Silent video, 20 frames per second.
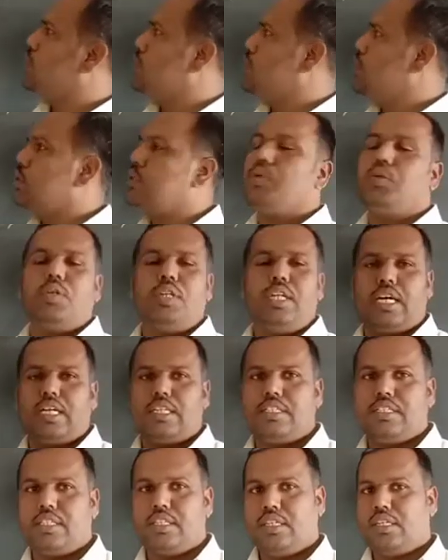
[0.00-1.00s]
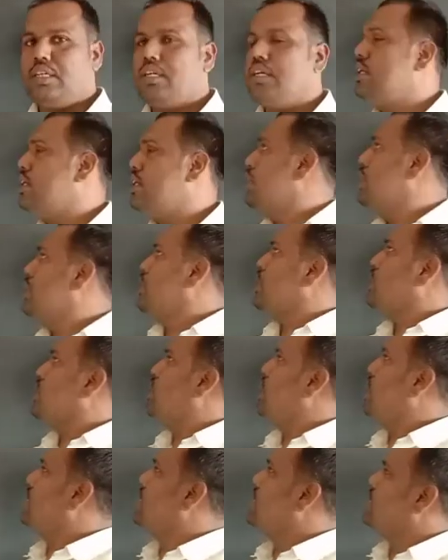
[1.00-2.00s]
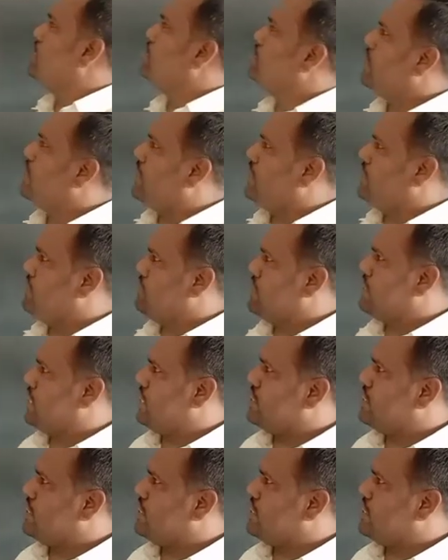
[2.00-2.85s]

known as quantum efficiency.